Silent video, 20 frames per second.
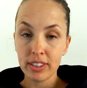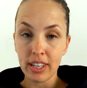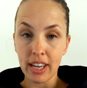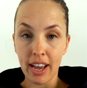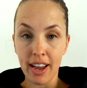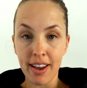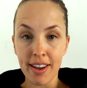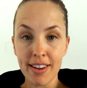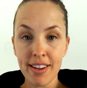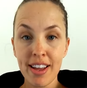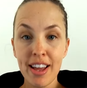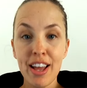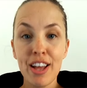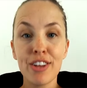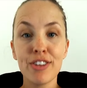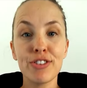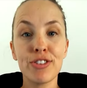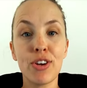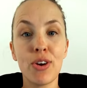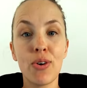Okay,
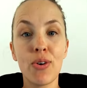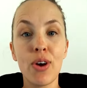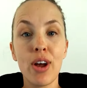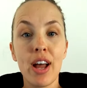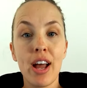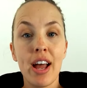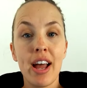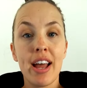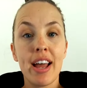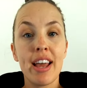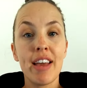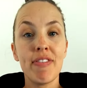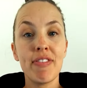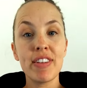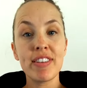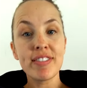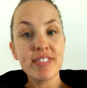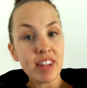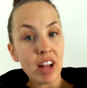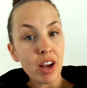so if
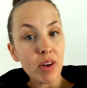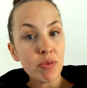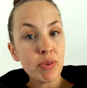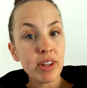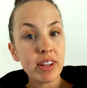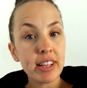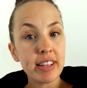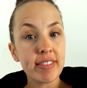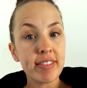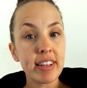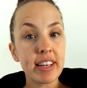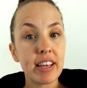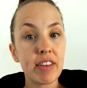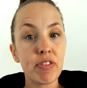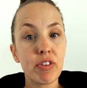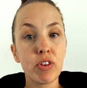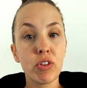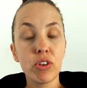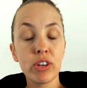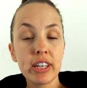it's not realistic, if
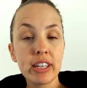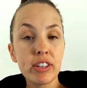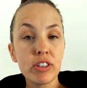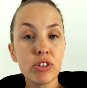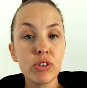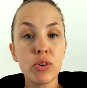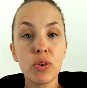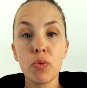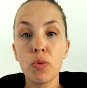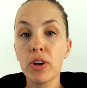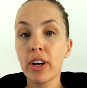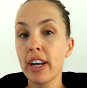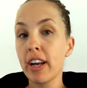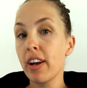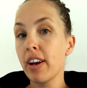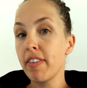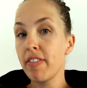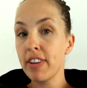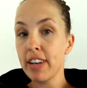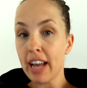you're looking to do a
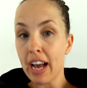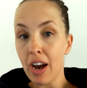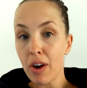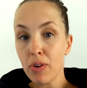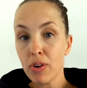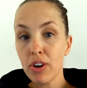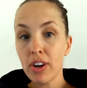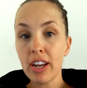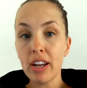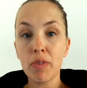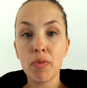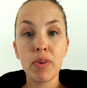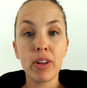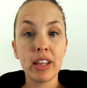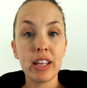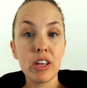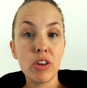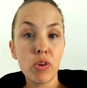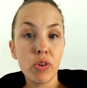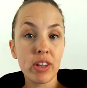workout of an hour and
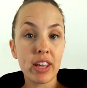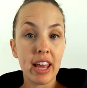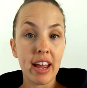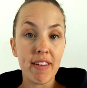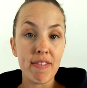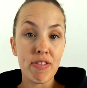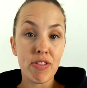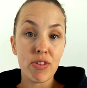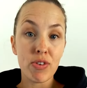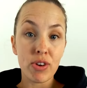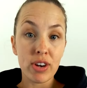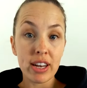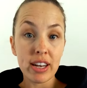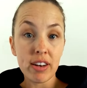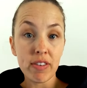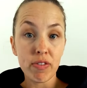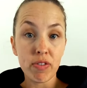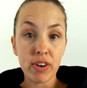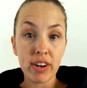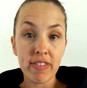really you only have 30
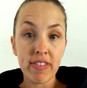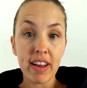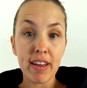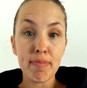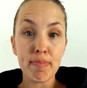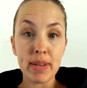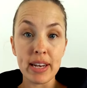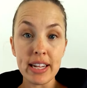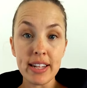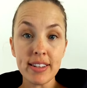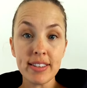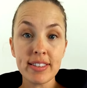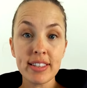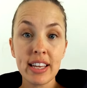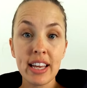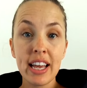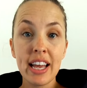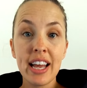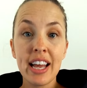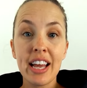to 45 minutes,
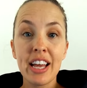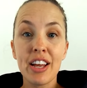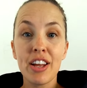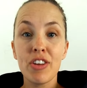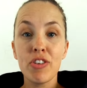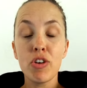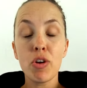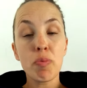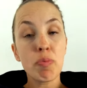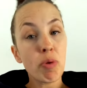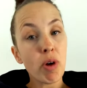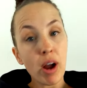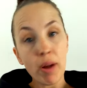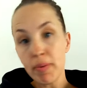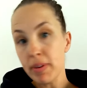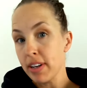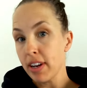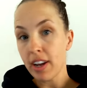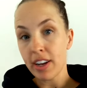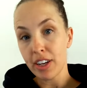you're
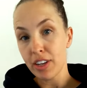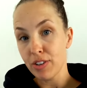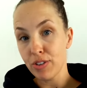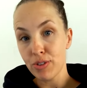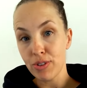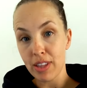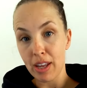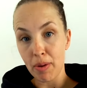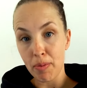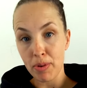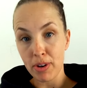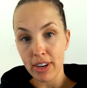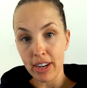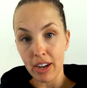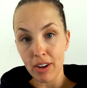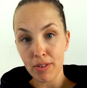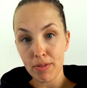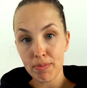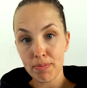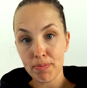probably not going to do that
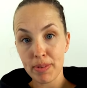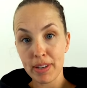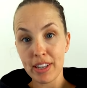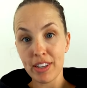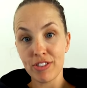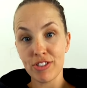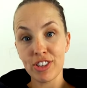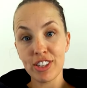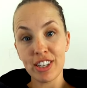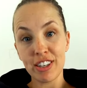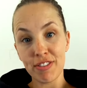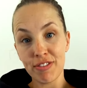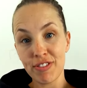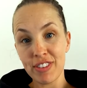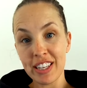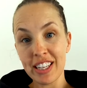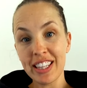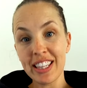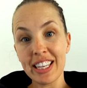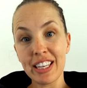workout because you're going to
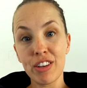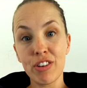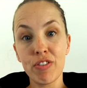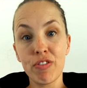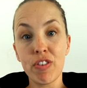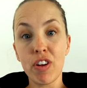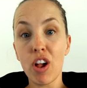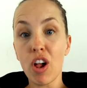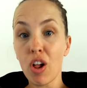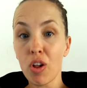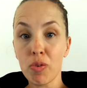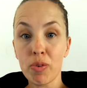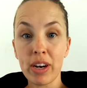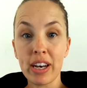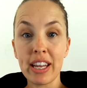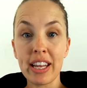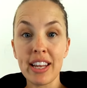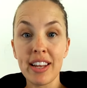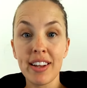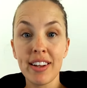feel like you've
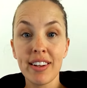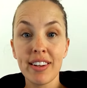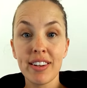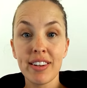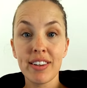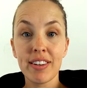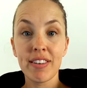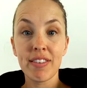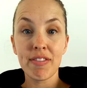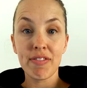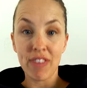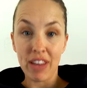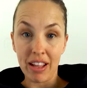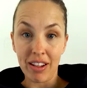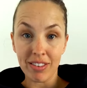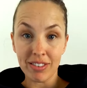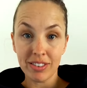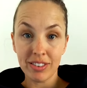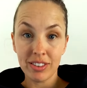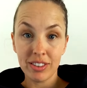already
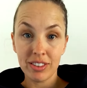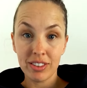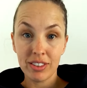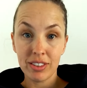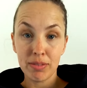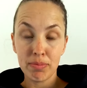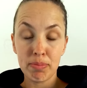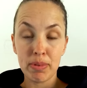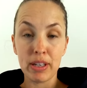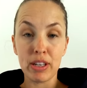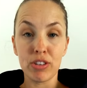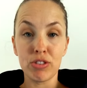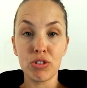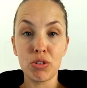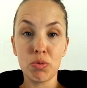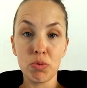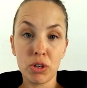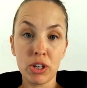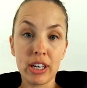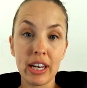failed because you
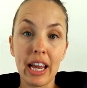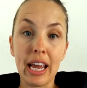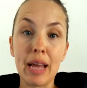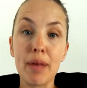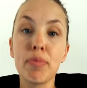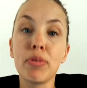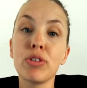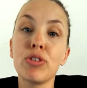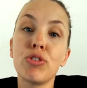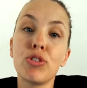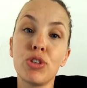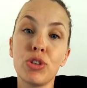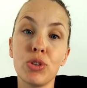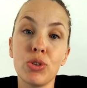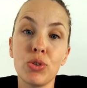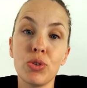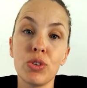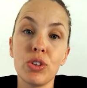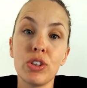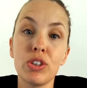weren't able
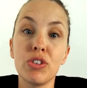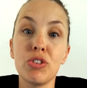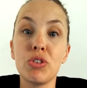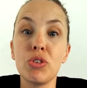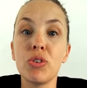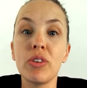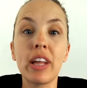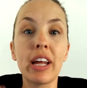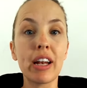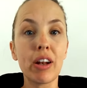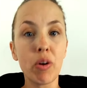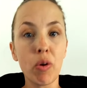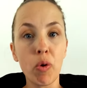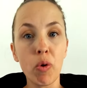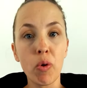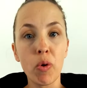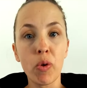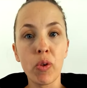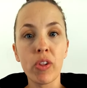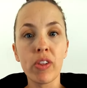to do that
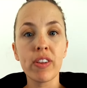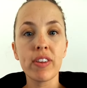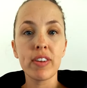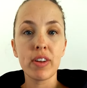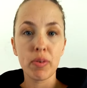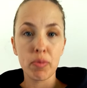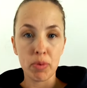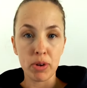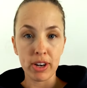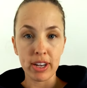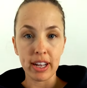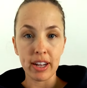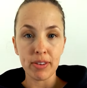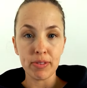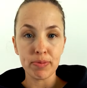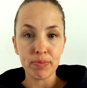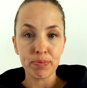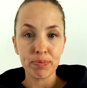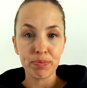whole workout.